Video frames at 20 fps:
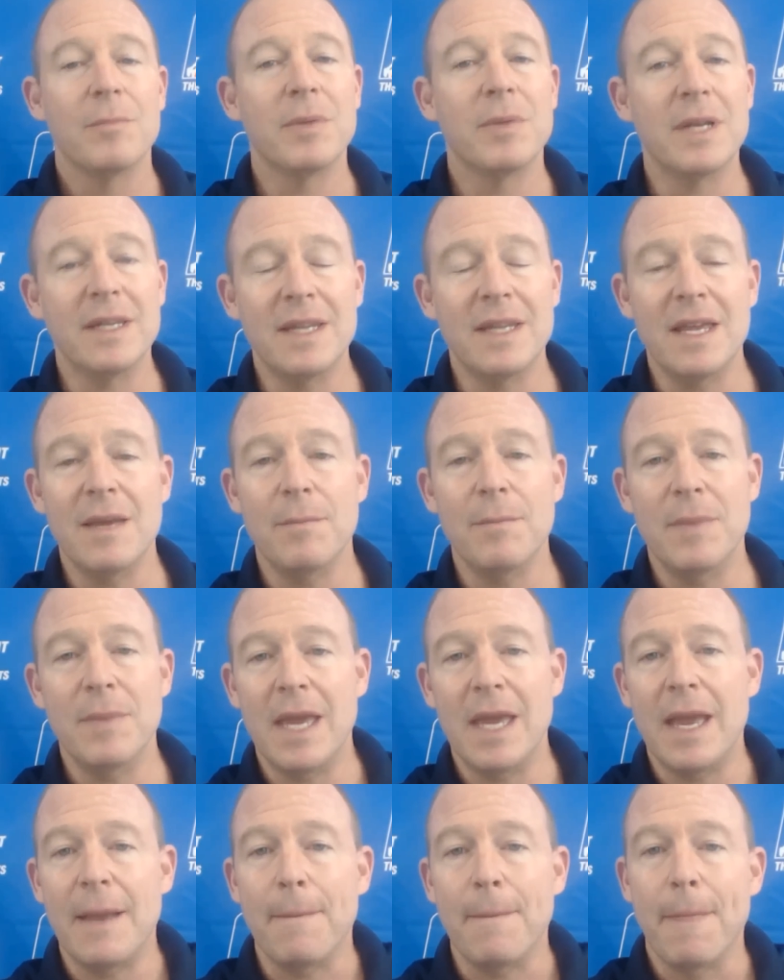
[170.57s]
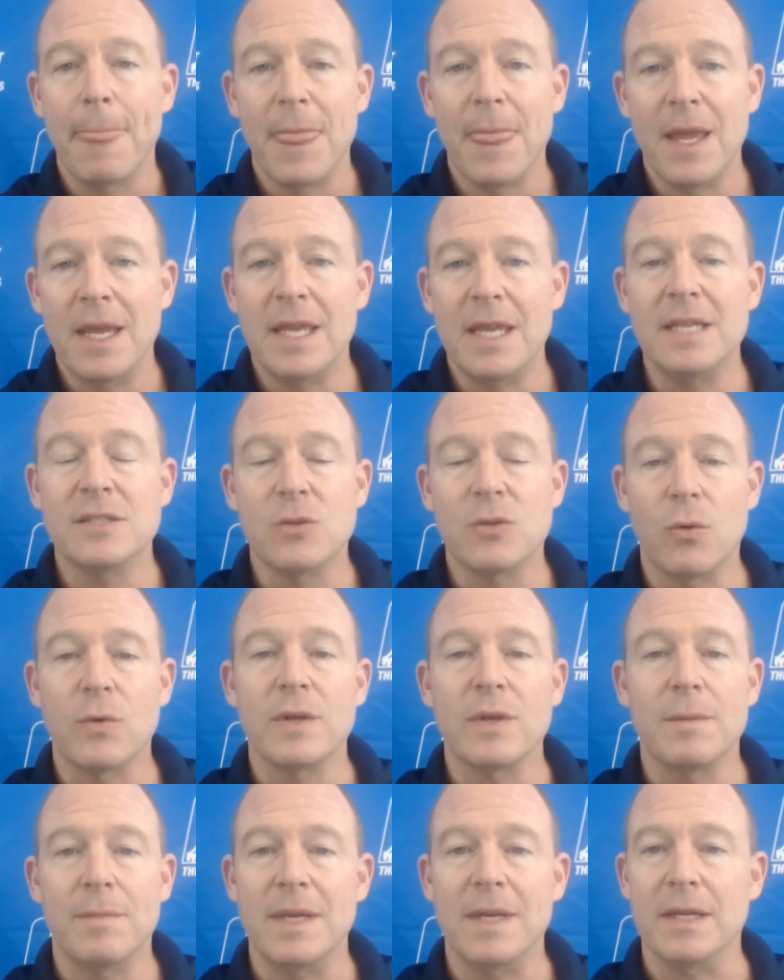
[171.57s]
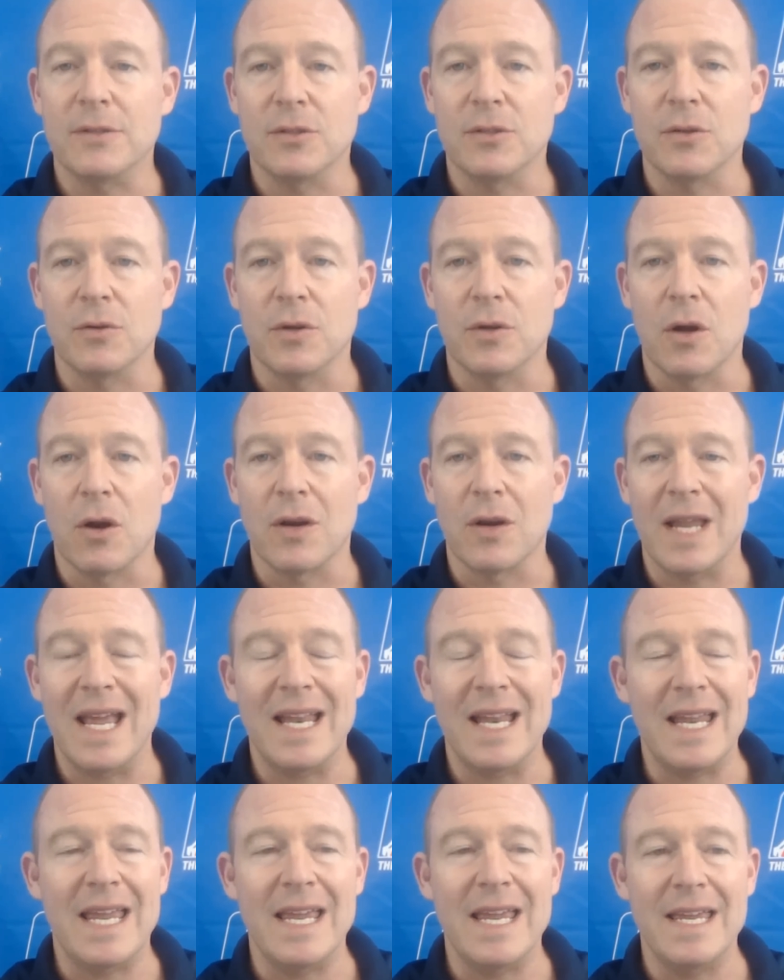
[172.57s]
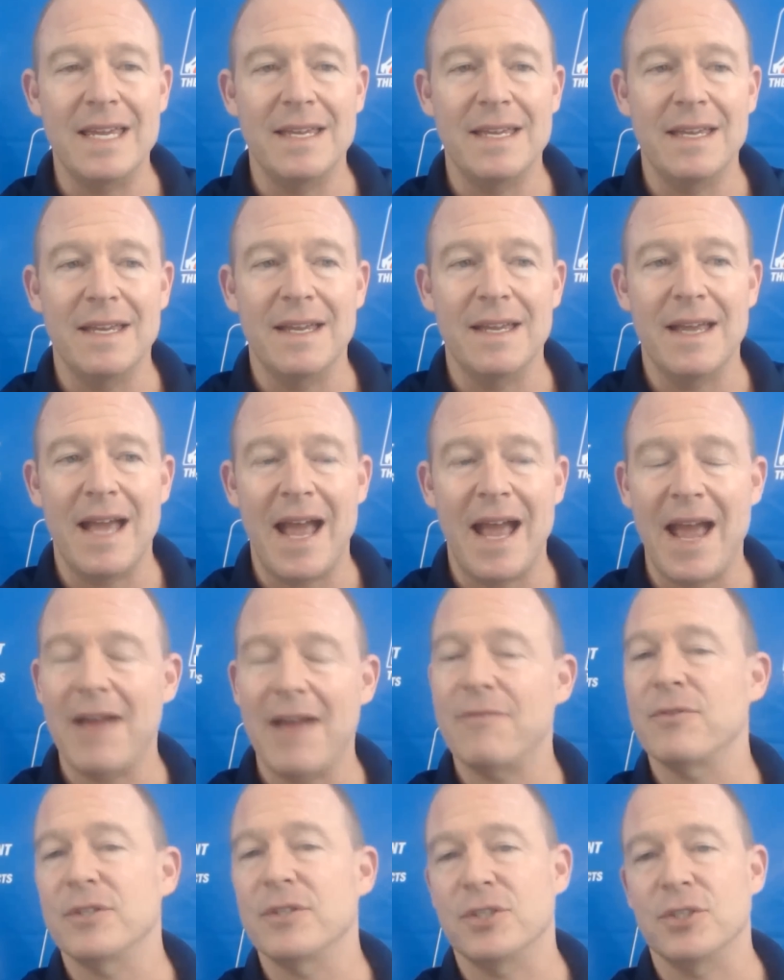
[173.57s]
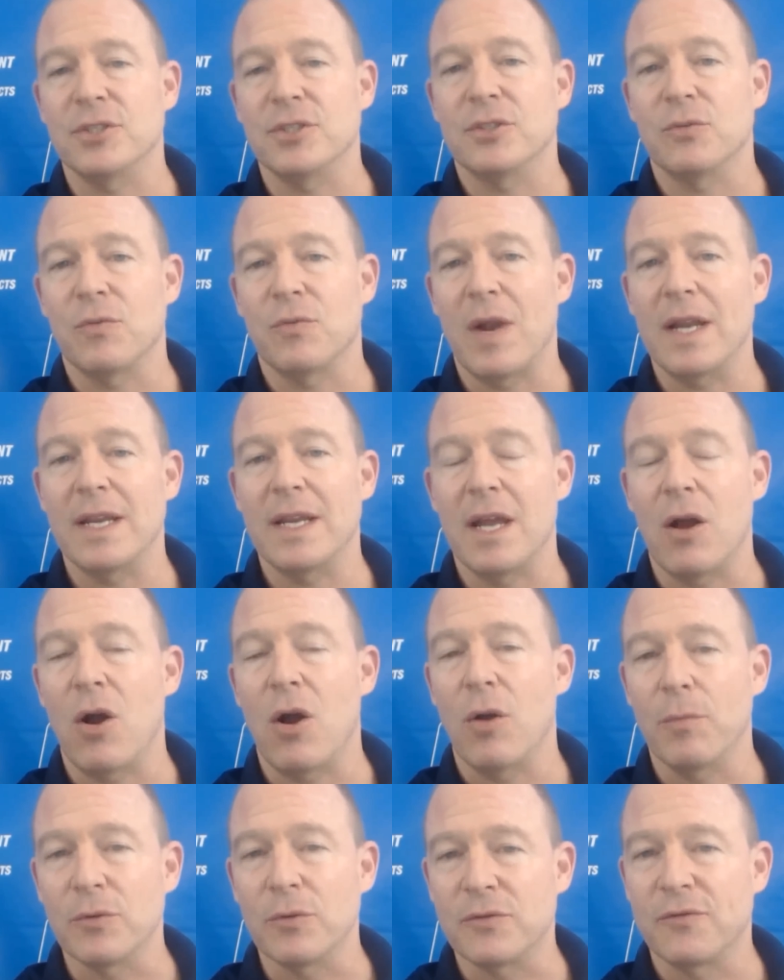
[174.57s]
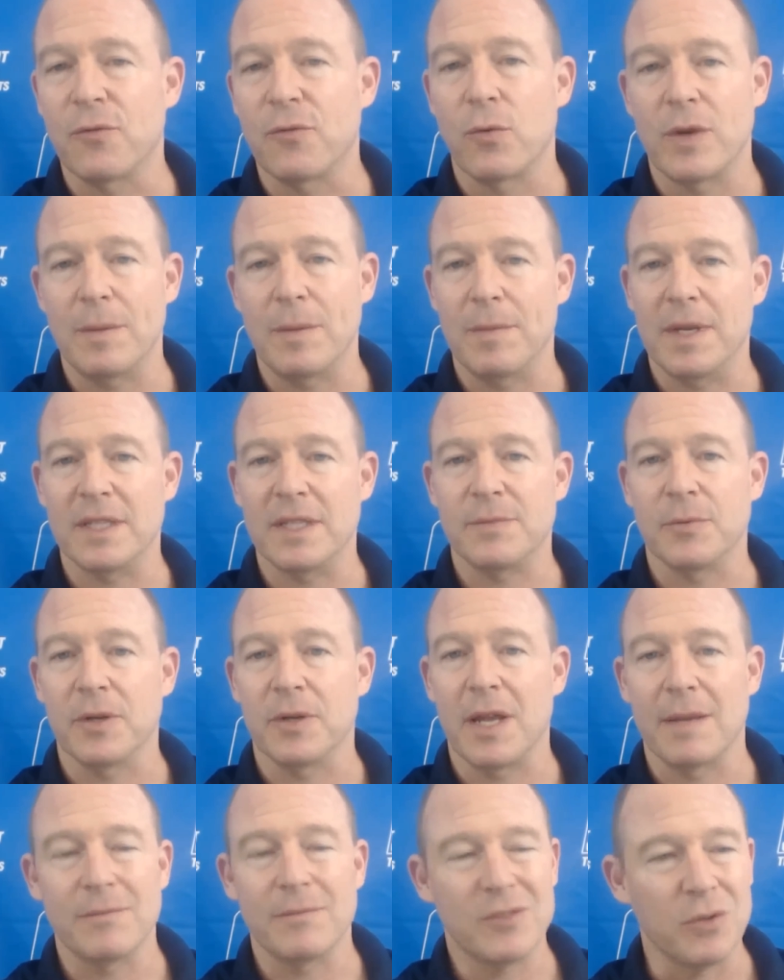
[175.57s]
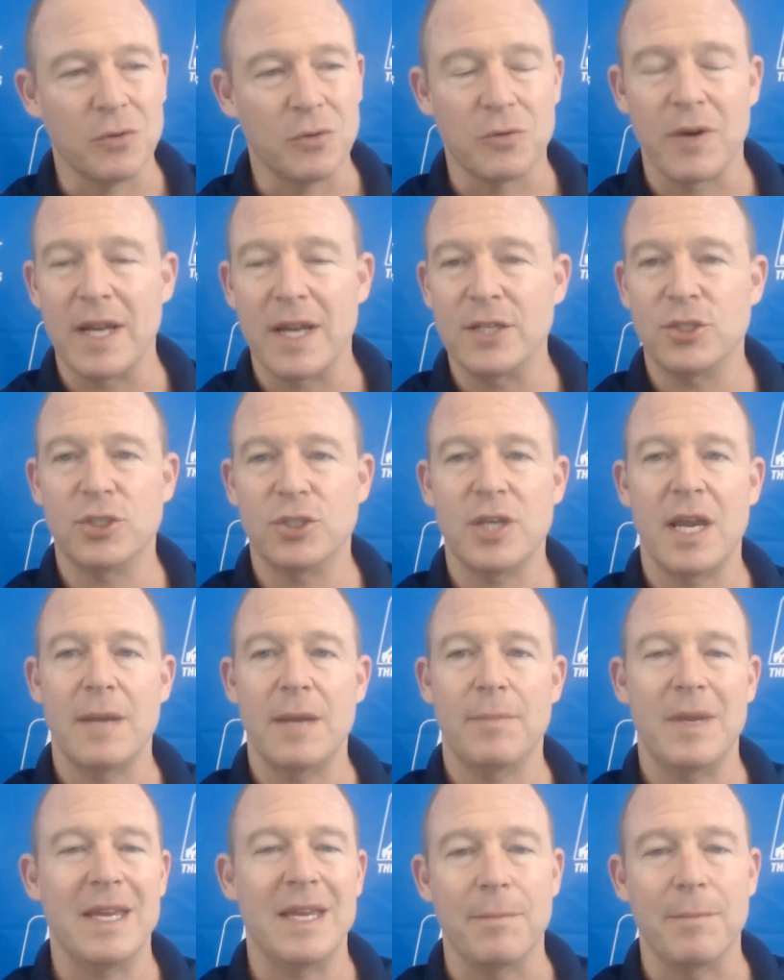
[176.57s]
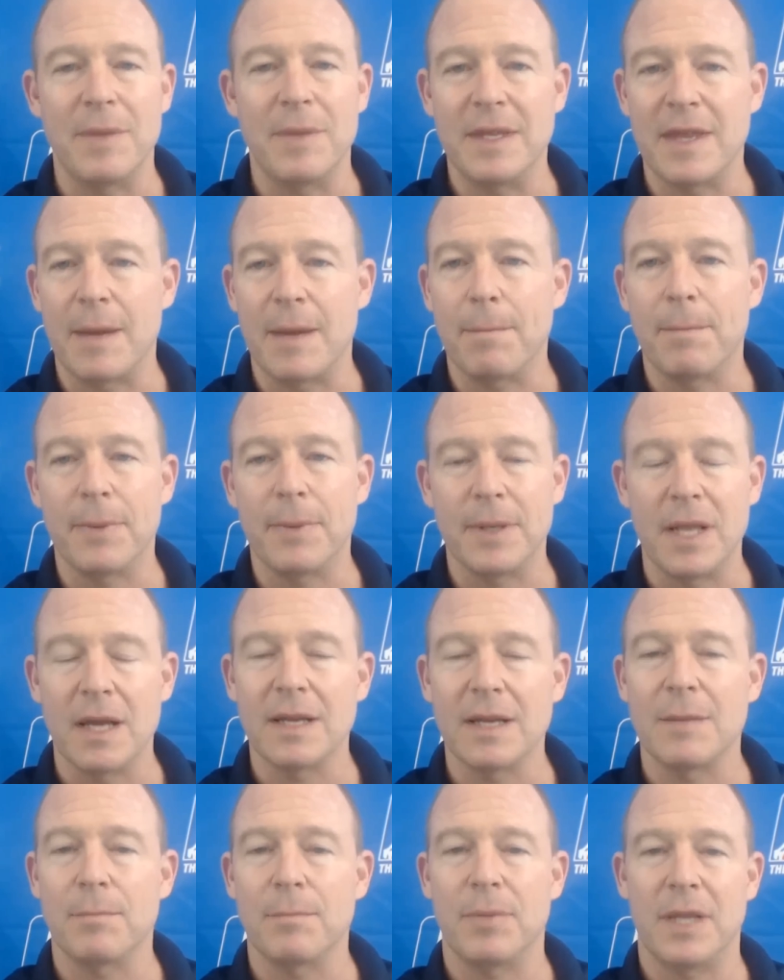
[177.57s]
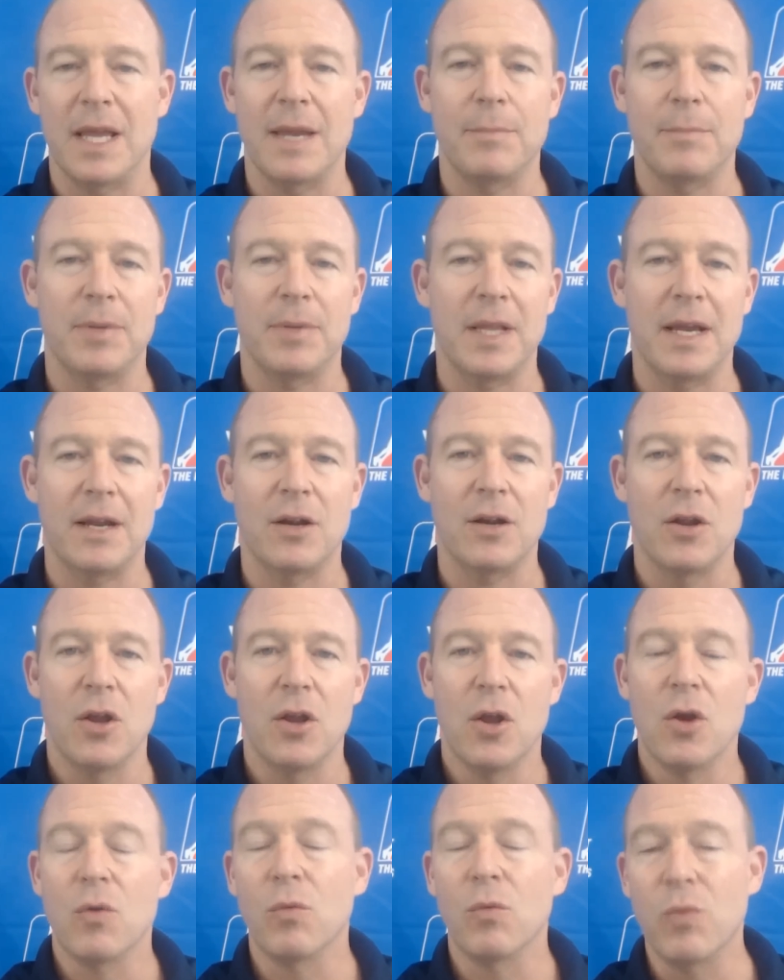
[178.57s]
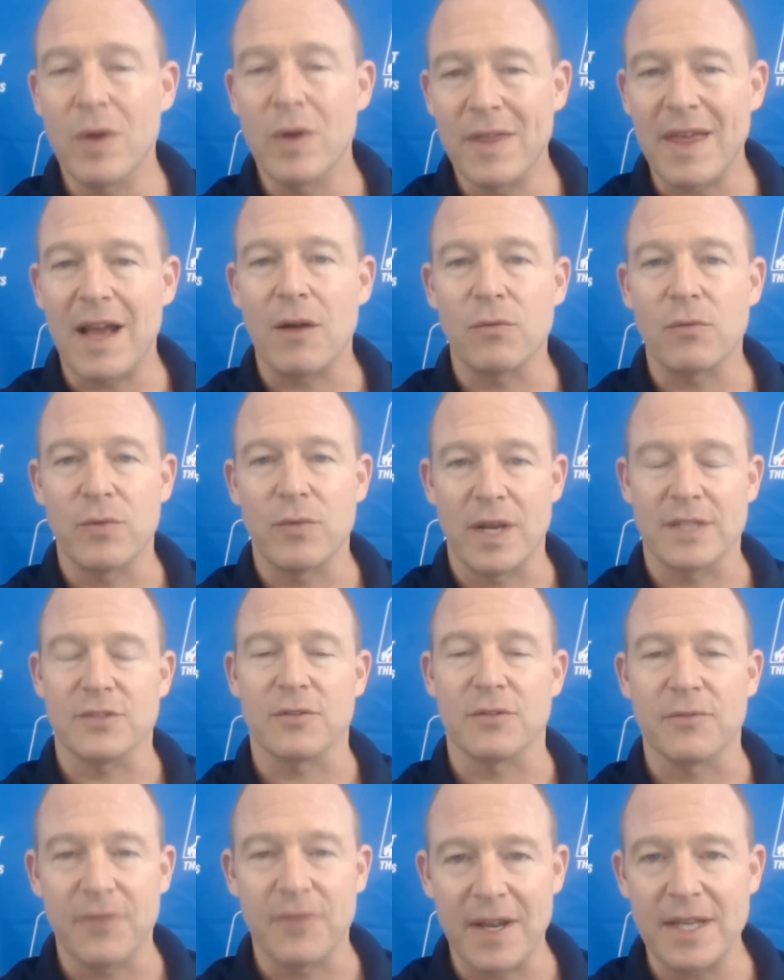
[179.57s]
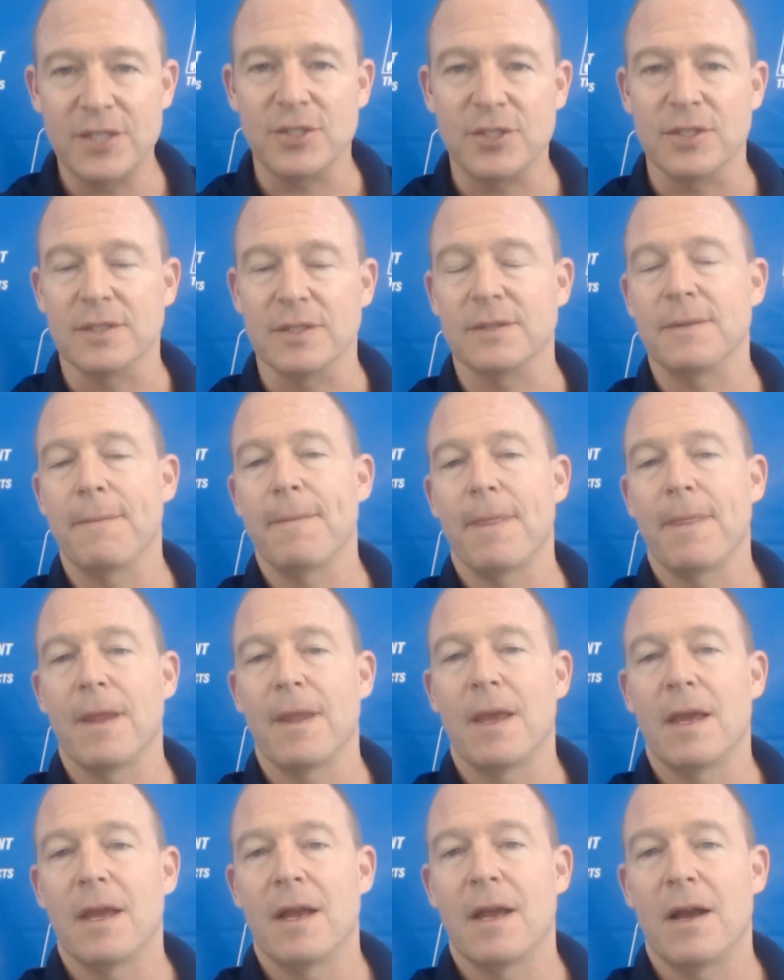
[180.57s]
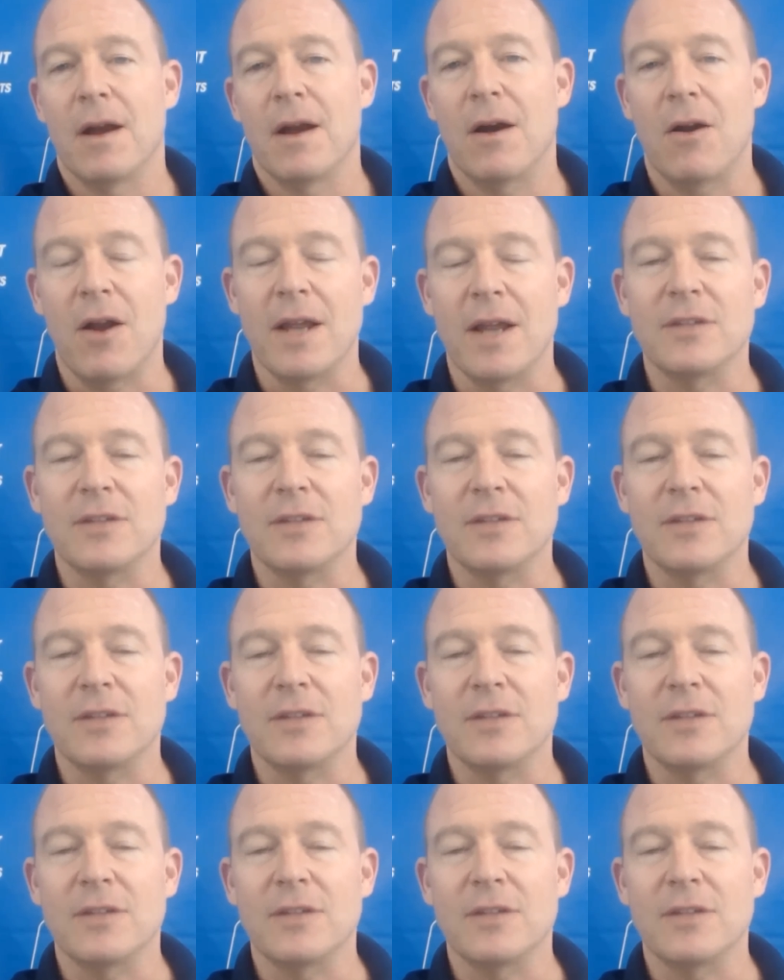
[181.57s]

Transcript: But in the NBA, he's going to be a two guard, and he averages right now almost 40 minutes per game. So great shape. He can be that plug and play player without reservations. All